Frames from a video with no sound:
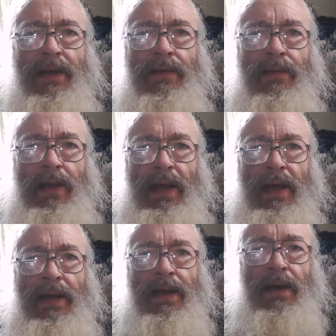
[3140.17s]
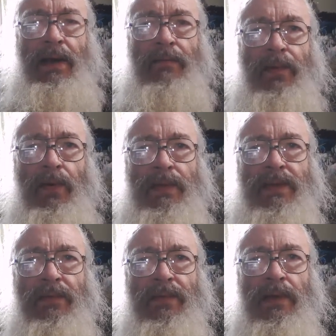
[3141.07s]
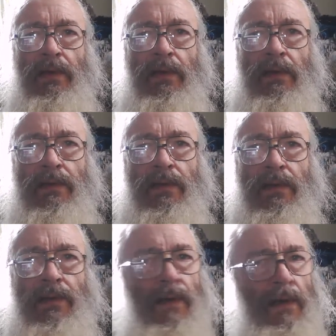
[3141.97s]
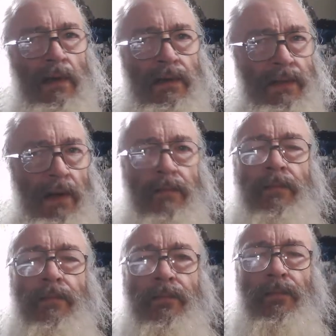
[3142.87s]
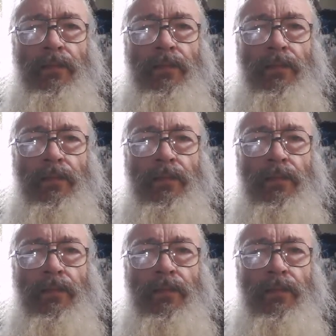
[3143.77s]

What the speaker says: I know they had 0.7 something.